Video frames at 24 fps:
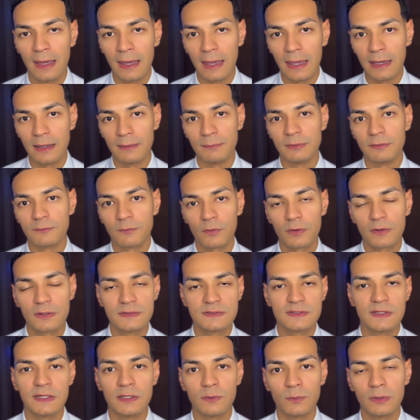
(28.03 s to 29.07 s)
And before
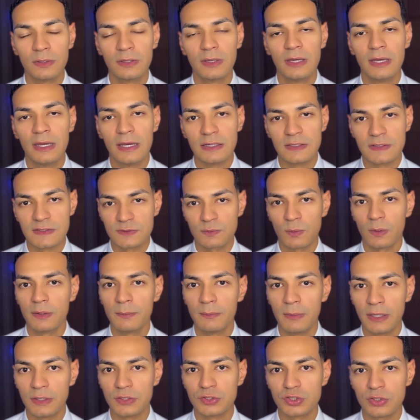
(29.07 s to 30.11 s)
continuing, just want to
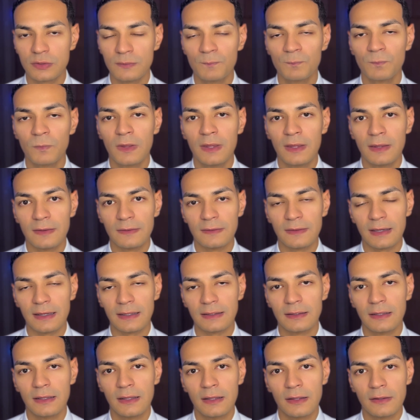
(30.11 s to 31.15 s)
mention
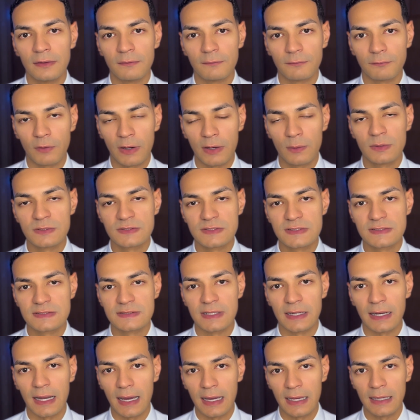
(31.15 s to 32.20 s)
that the fragrances
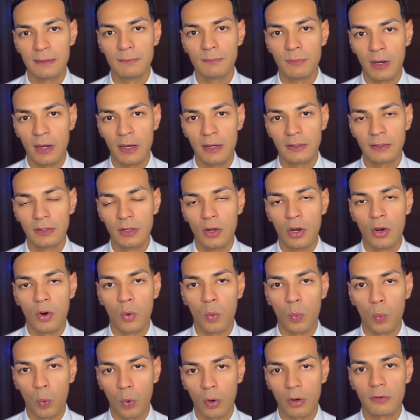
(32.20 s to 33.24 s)
that I bought
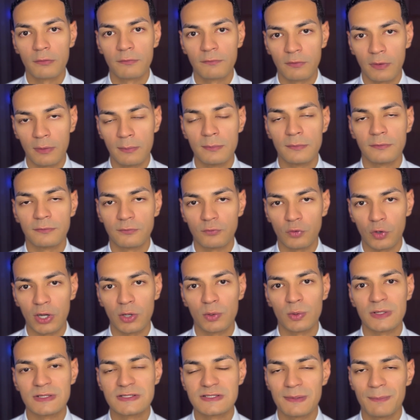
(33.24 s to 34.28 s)
were from
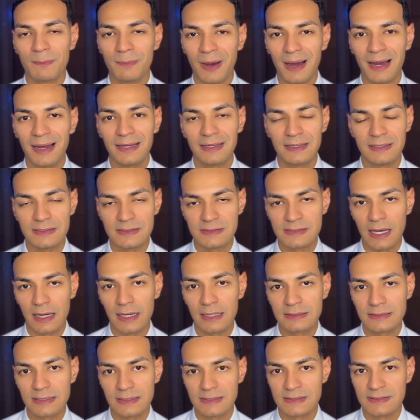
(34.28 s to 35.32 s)

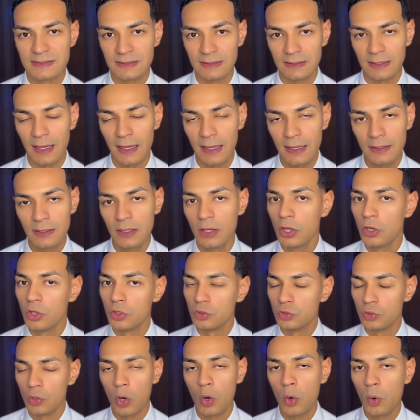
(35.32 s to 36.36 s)
fragrancebuy.ca.
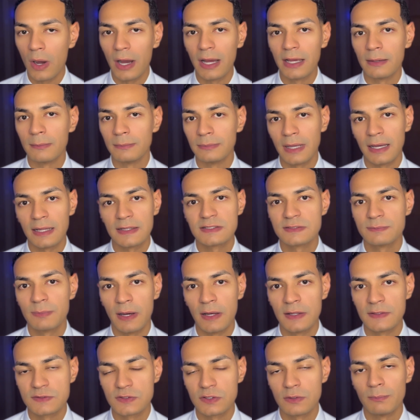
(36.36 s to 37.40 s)
No, I am not
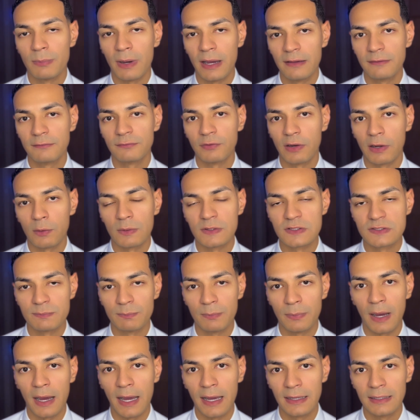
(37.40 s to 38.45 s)
sponsored by
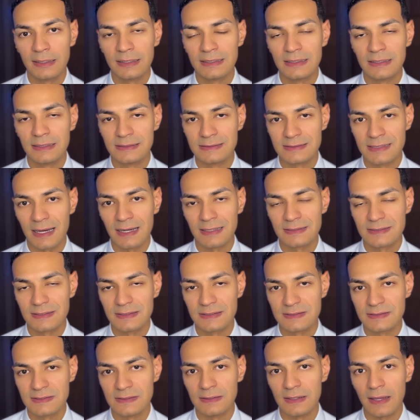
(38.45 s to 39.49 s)

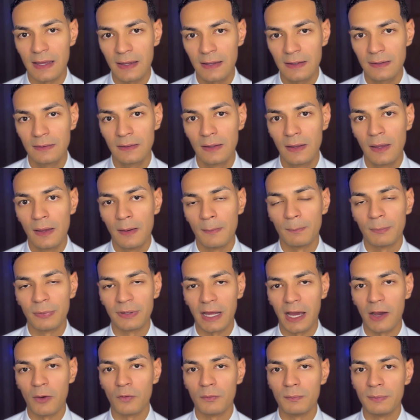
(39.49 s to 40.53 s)
fragrancebuy.ca, but
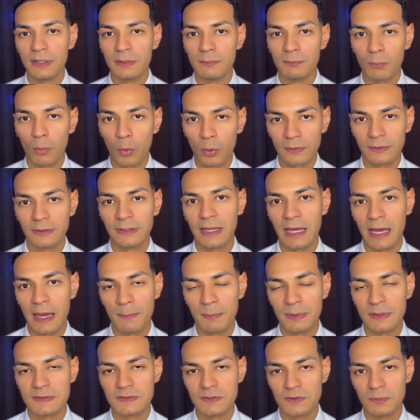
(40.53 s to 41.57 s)
I would be more than
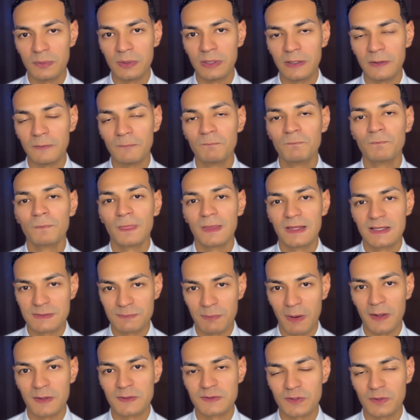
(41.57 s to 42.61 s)
happy to be
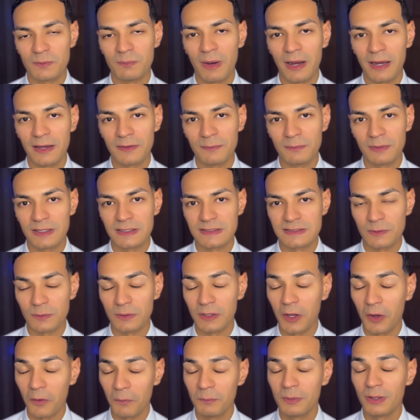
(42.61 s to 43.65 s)
sponsored by them because it would
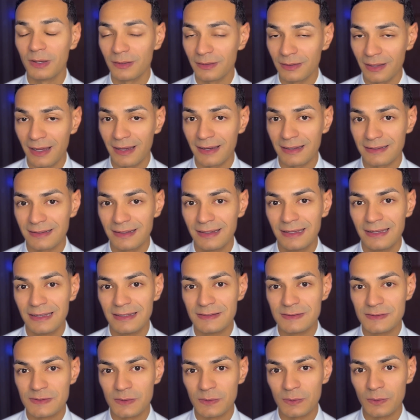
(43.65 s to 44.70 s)
help me a lot
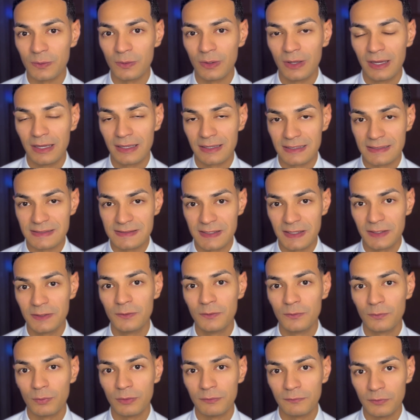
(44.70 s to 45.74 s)
to
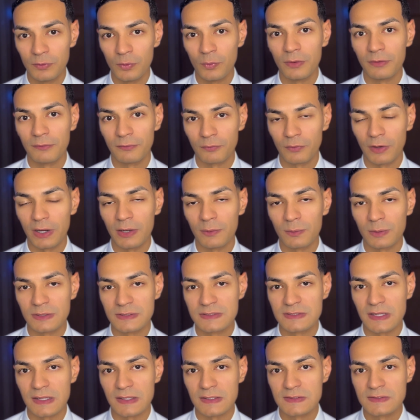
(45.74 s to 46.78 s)
continue reviewing
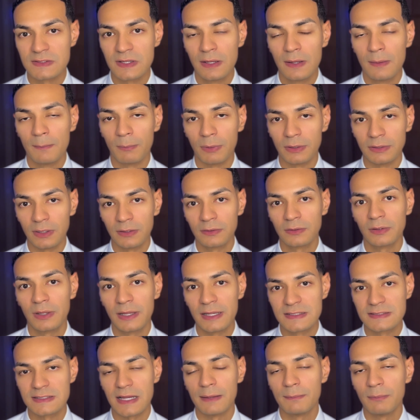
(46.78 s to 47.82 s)
fragrances. But
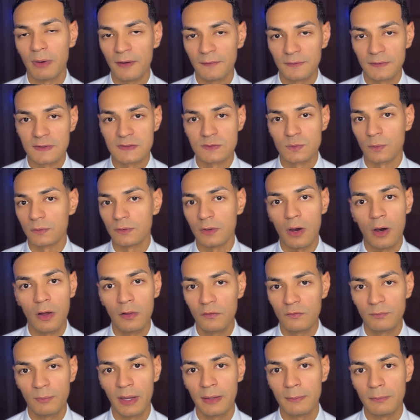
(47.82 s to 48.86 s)
nonetheless, I bought this with all
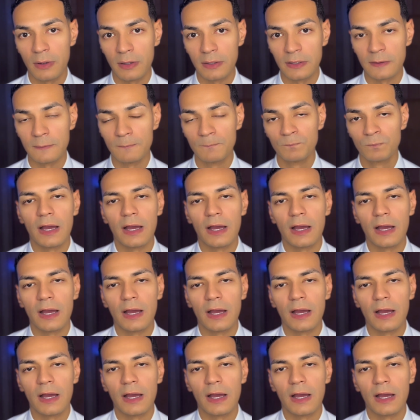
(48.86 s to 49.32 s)
of my money.